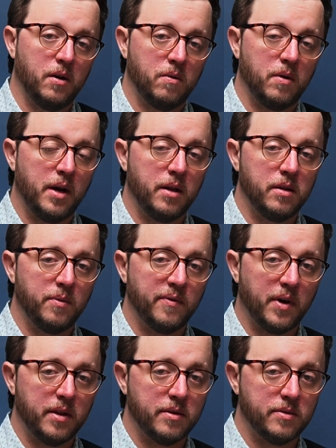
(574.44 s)
Right, and then we've
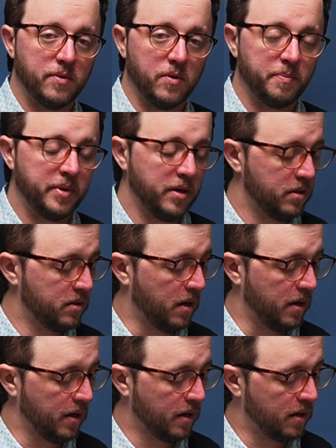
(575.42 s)
got this little
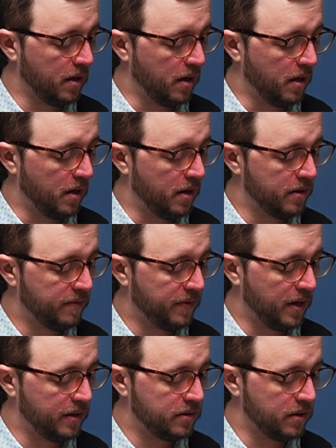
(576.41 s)
pentatonic
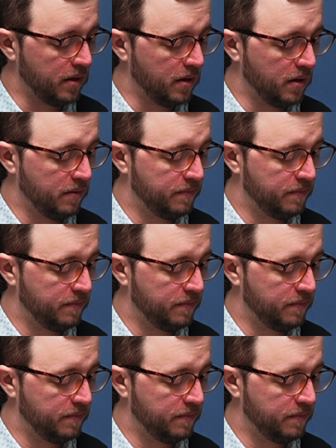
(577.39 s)
device here.